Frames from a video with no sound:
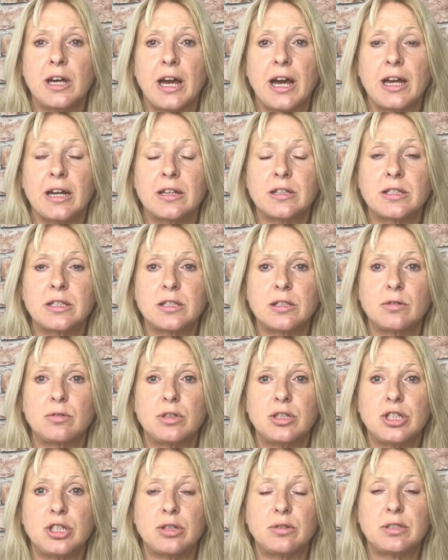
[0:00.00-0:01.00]
and as soon
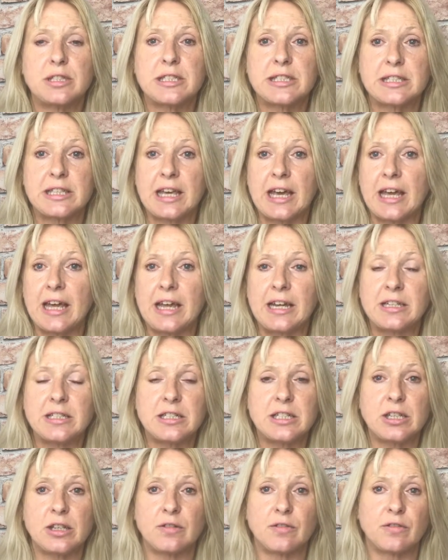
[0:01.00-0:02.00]
as you get
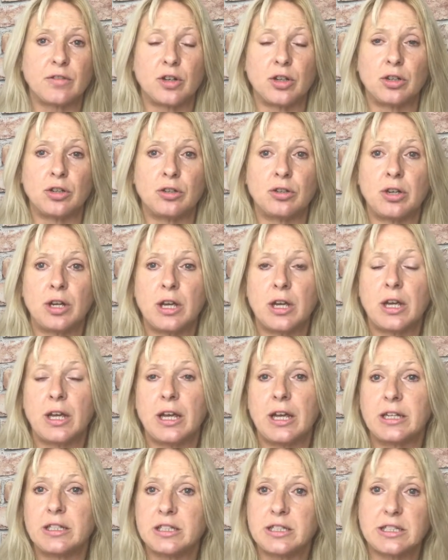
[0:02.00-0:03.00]
into your phone,
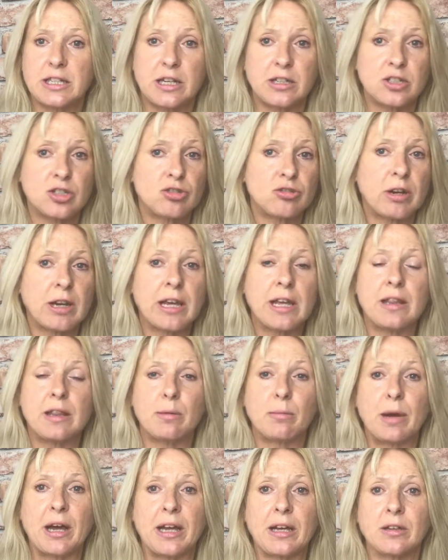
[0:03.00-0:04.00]
it starts tracking the
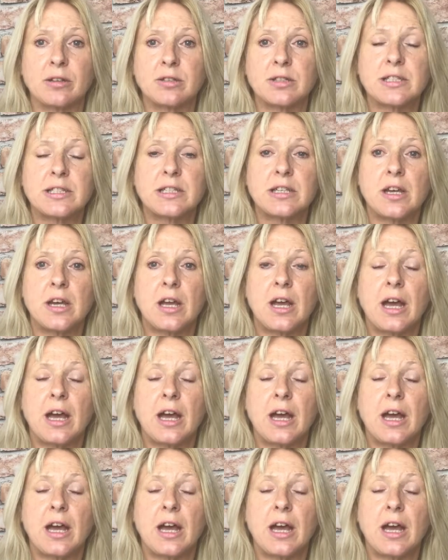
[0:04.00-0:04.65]
miles,